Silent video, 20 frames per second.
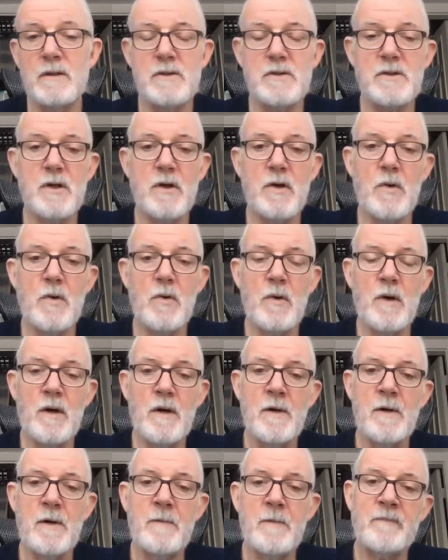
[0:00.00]
So
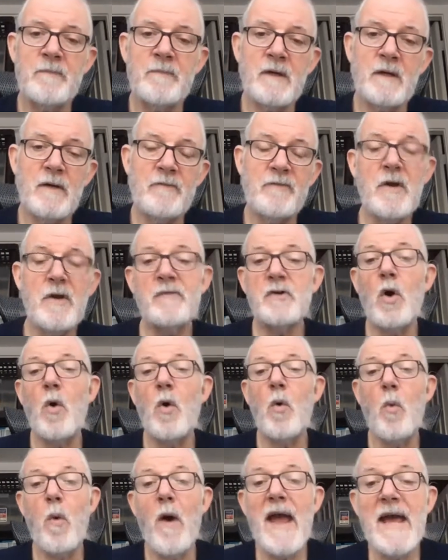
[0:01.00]
uh, if you have to go
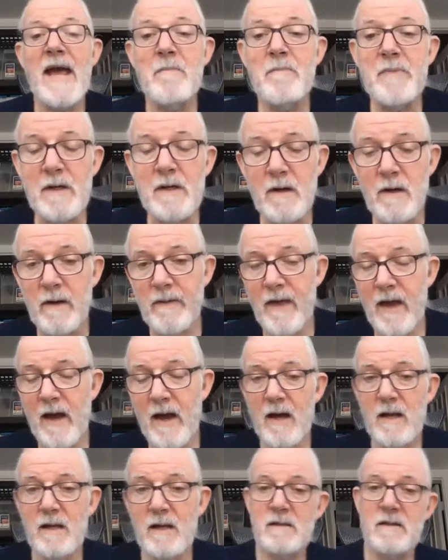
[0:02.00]
way beyond
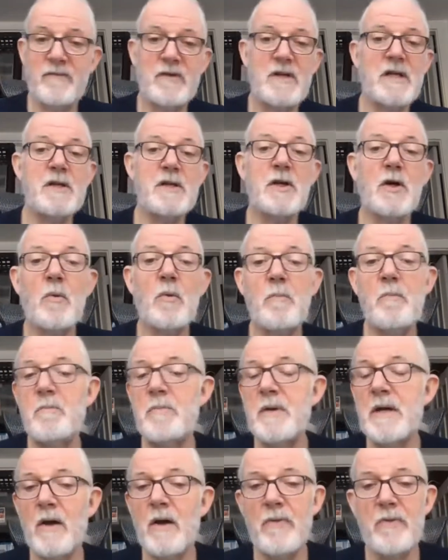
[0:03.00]
that, if you need to go
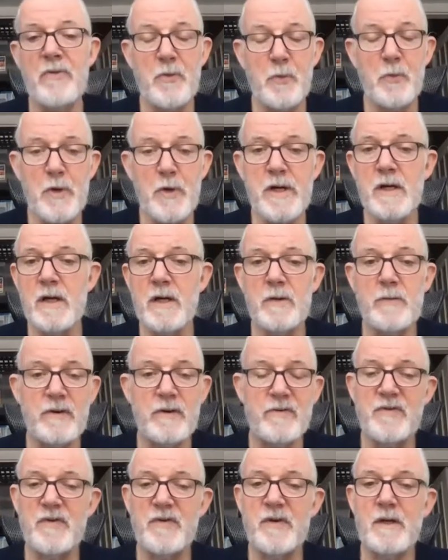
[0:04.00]
beyond
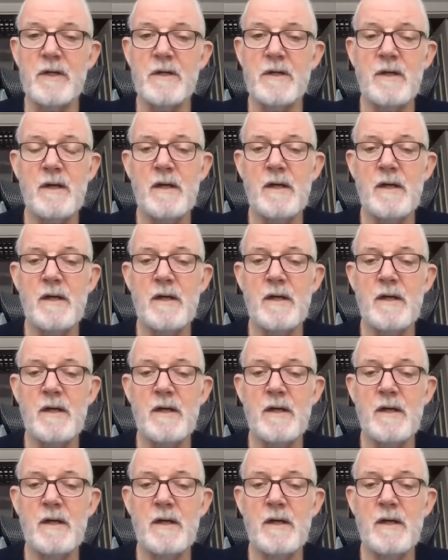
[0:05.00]
300 feet,